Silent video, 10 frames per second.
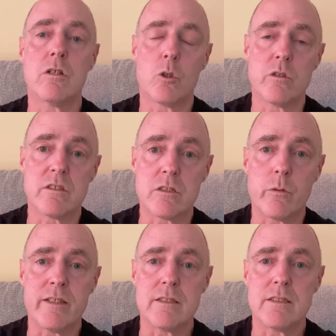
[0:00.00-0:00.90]

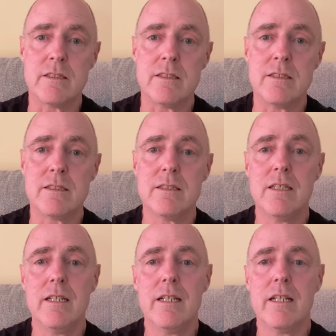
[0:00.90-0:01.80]
consequences,
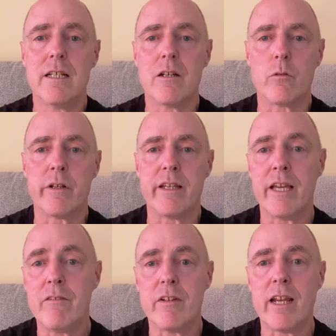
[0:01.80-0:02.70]
or
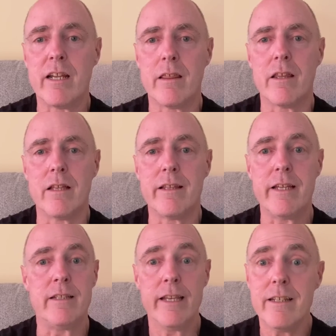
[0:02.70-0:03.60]
even anything that
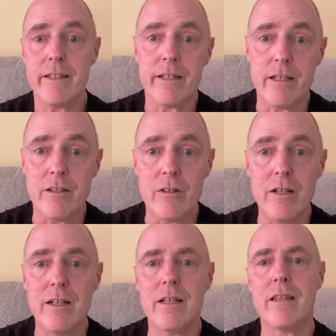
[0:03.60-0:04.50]
you didn't do
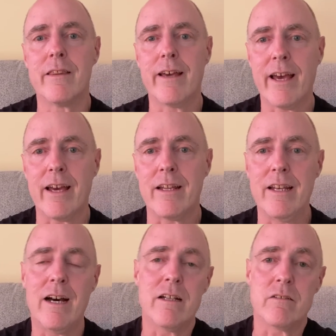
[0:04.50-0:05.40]
that
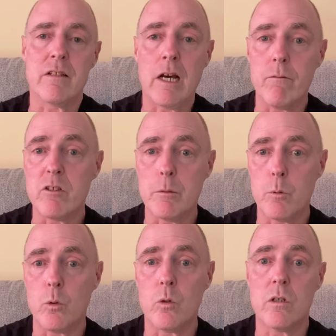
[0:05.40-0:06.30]
had
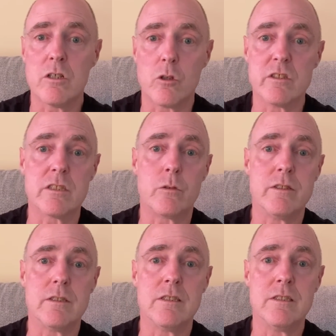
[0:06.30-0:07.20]
uncomfortable
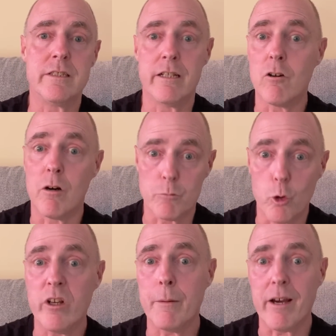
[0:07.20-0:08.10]
consequences. You know what I'm
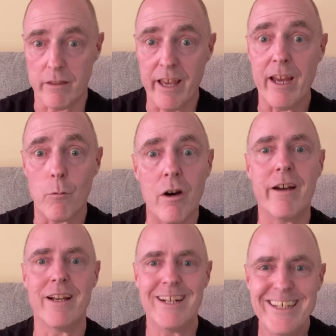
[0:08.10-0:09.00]
talking about there,
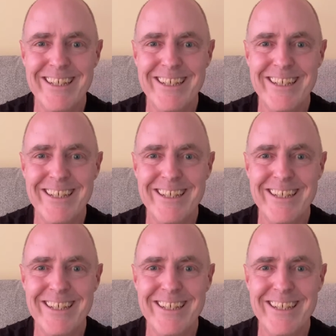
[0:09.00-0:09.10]
right?